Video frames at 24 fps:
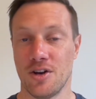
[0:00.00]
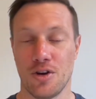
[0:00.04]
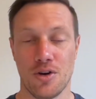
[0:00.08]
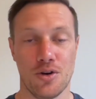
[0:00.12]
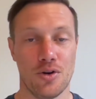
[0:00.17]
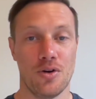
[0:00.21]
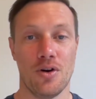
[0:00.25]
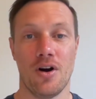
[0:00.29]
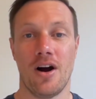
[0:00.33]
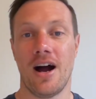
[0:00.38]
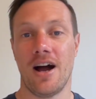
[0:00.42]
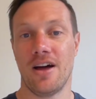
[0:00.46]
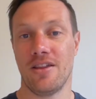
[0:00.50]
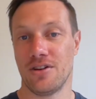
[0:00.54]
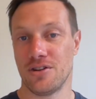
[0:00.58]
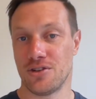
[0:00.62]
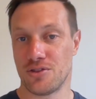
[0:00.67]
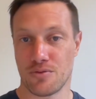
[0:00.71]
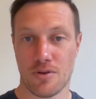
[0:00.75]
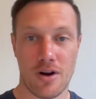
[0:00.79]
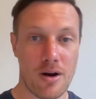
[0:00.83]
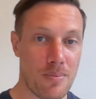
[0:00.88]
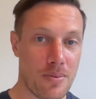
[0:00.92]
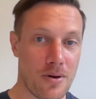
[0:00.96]
who either
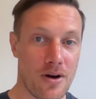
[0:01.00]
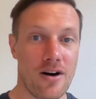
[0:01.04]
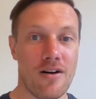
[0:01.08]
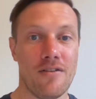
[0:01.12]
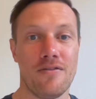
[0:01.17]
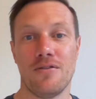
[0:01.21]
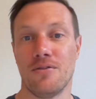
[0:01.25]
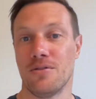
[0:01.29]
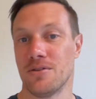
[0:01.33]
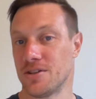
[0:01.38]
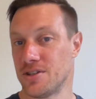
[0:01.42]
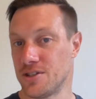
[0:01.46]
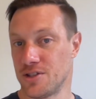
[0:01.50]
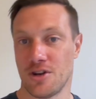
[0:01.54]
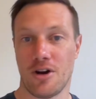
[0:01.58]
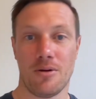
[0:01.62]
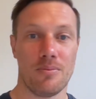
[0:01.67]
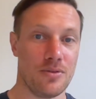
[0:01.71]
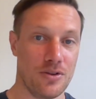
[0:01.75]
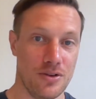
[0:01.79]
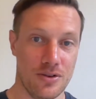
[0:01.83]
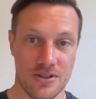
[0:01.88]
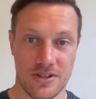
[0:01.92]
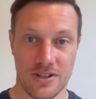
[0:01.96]
drop off or
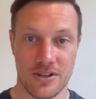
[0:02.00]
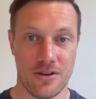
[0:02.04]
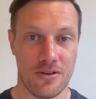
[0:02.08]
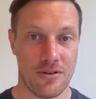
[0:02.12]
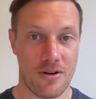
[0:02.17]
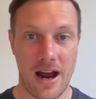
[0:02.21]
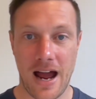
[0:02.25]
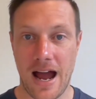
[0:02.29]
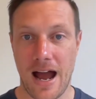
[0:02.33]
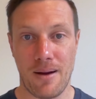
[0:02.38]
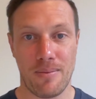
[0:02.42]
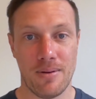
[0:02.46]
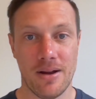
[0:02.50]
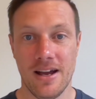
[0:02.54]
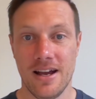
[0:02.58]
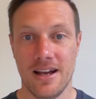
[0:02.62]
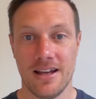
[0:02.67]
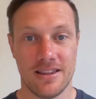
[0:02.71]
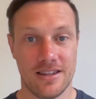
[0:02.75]
stop using your app.